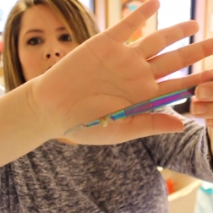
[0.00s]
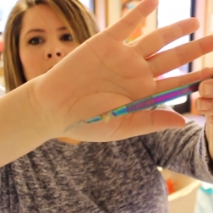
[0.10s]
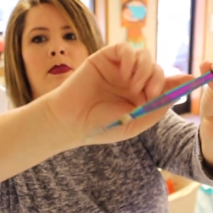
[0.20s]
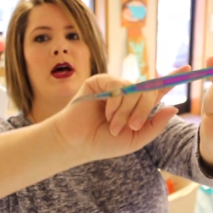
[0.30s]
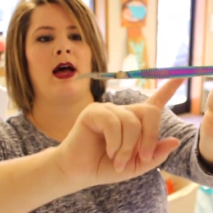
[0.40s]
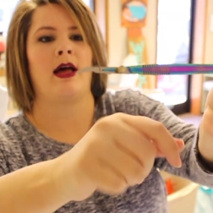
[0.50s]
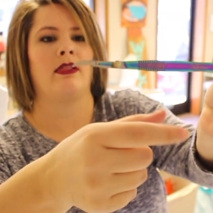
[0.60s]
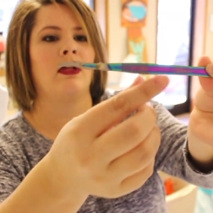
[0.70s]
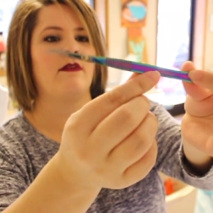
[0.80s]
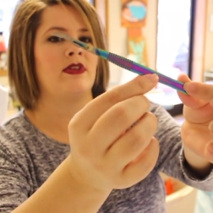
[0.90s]
But I
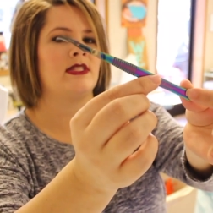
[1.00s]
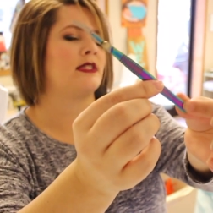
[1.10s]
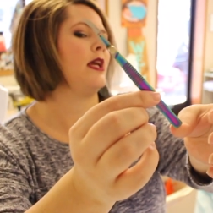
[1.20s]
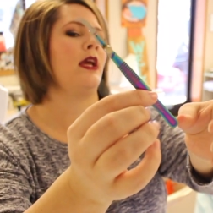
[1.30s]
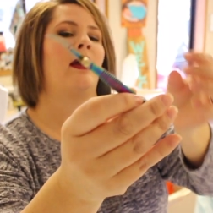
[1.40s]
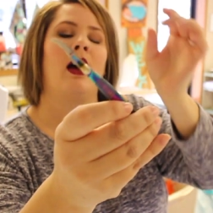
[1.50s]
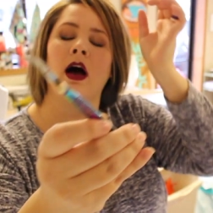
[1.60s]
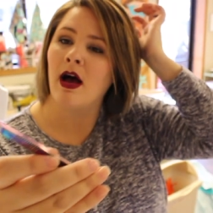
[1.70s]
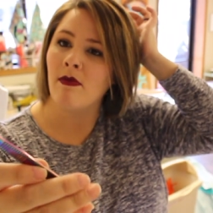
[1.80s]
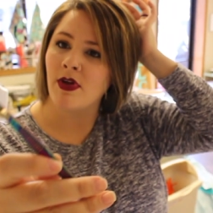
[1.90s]
love this thing.
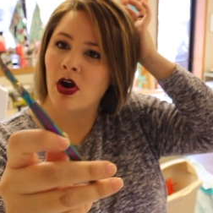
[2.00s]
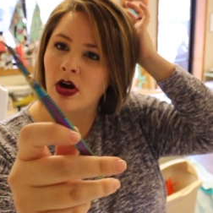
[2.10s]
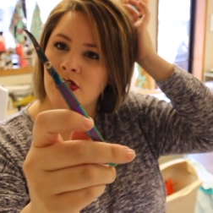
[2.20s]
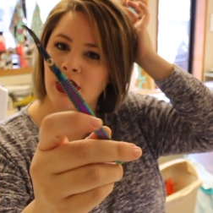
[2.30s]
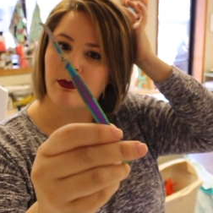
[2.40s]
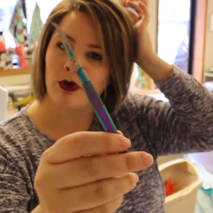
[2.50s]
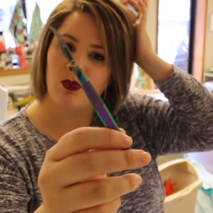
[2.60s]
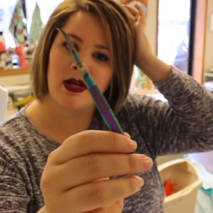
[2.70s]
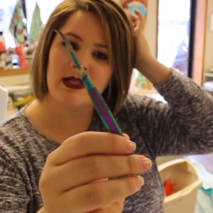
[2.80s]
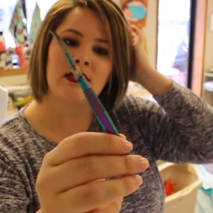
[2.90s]
There are cheaper
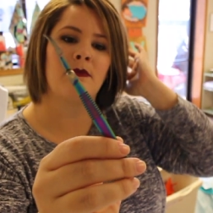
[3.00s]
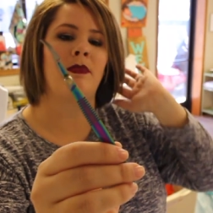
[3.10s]
ones,